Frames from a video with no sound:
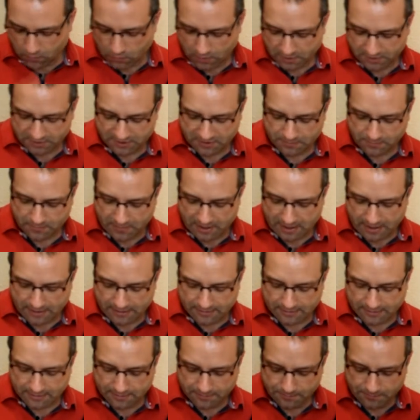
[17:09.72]
works in
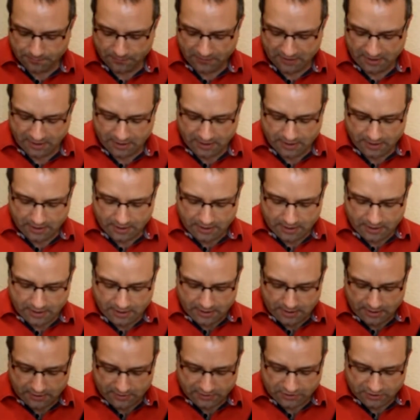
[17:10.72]
parallel.
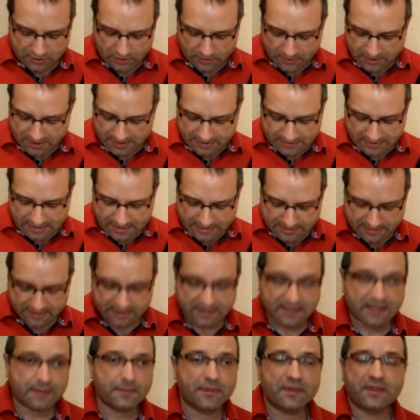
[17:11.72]
So it does the
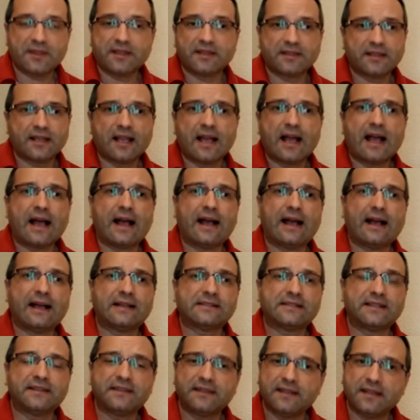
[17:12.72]
same thing
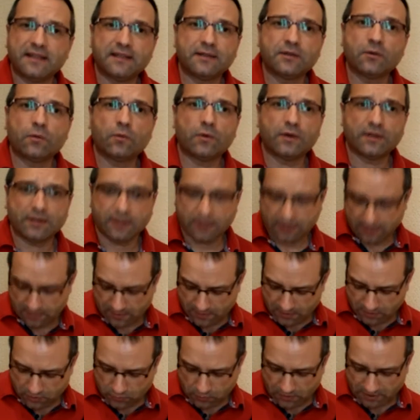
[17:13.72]
as it did when
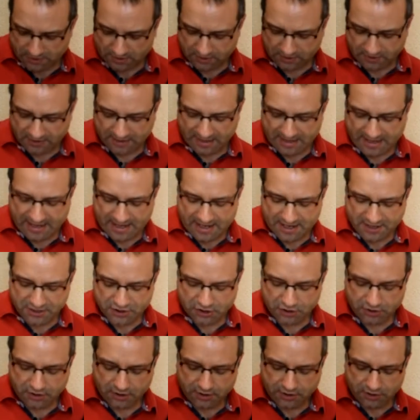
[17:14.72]
this was not
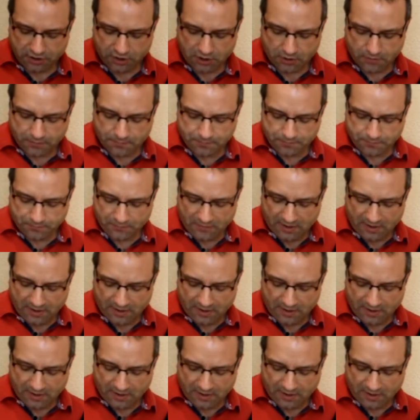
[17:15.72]
engaged. So